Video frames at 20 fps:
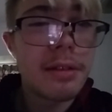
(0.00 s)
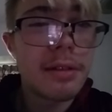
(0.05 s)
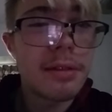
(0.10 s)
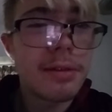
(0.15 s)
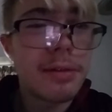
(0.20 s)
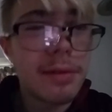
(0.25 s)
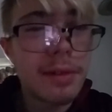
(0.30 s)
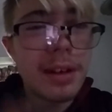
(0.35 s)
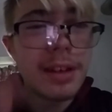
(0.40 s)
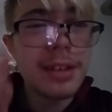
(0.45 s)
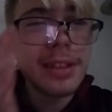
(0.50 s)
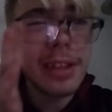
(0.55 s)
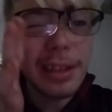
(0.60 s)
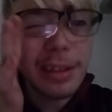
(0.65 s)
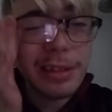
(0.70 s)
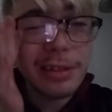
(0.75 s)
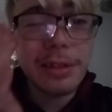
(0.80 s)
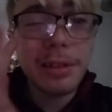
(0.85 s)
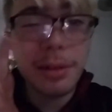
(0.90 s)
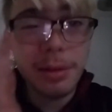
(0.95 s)
why is it
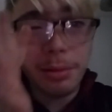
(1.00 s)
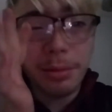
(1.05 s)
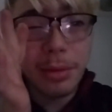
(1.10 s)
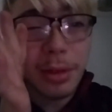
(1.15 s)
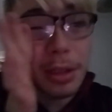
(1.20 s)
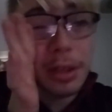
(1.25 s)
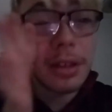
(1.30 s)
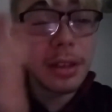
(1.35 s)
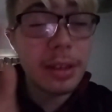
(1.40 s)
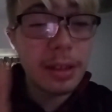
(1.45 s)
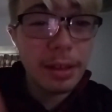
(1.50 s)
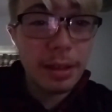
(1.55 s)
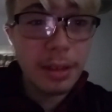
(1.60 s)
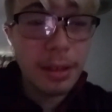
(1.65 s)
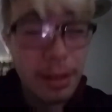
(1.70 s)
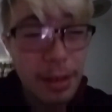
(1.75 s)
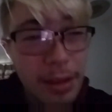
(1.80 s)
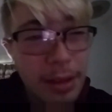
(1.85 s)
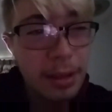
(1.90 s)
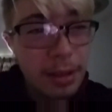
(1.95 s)
zoomed
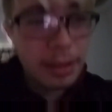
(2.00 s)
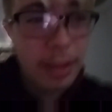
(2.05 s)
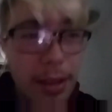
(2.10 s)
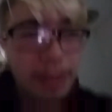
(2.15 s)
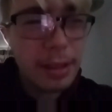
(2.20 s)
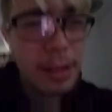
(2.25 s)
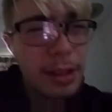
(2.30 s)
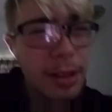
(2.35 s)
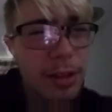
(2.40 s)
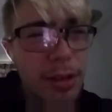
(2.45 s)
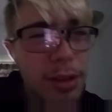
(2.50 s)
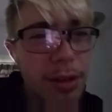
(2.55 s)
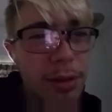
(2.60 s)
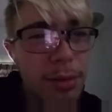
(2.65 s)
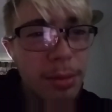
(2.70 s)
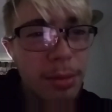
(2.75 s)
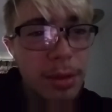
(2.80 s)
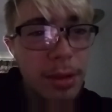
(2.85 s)
is it zoomed